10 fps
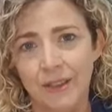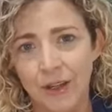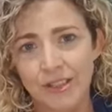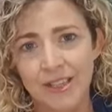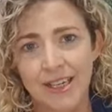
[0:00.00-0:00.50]

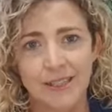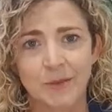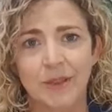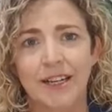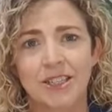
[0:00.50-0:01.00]
Those tests
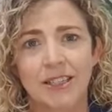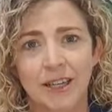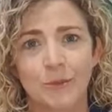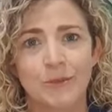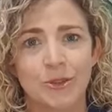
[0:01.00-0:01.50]
will actually
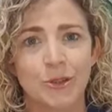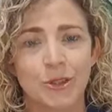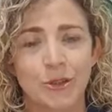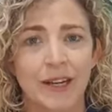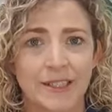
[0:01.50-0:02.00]
help you
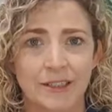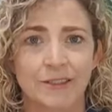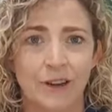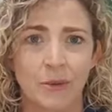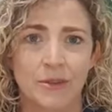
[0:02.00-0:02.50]
to
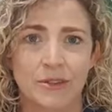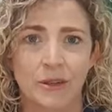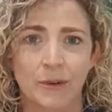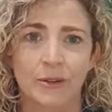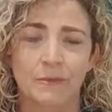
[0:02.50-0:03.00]
identify what's
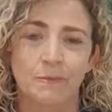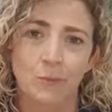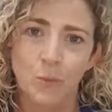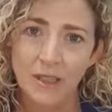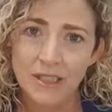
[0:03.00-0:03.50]
going on.
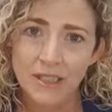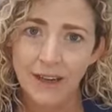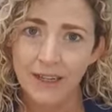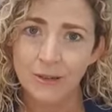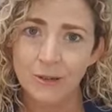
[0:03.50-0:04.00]
Once you've
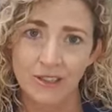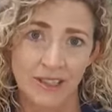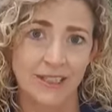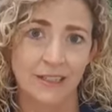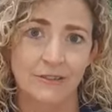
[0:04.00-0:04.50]
had a look and
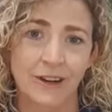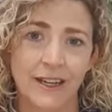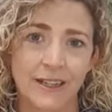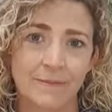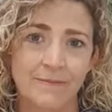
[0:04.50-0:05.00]

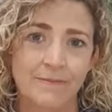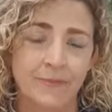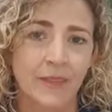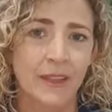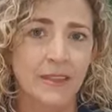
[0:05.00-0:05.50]
identified it,
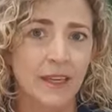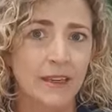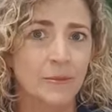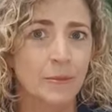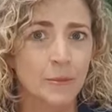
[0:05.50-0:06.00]

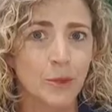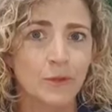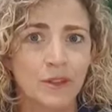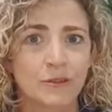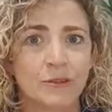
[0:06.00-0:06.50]
then
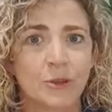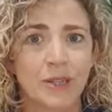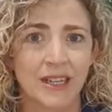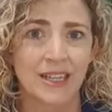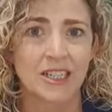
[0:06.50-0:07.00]
moving
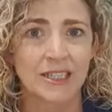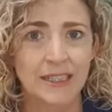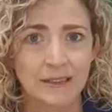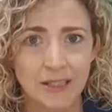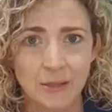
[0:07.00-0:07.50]
forward and
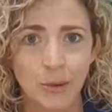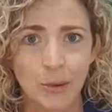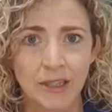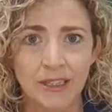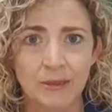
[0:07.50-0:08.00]
actually
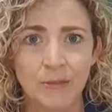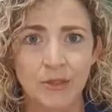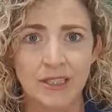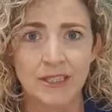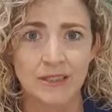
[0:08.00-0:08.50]
supporting the
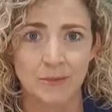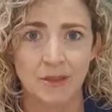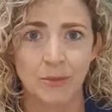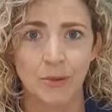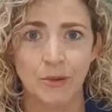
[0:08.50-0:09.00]
immune system is
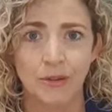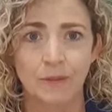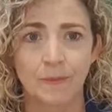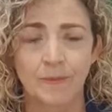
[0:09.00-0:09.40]
important.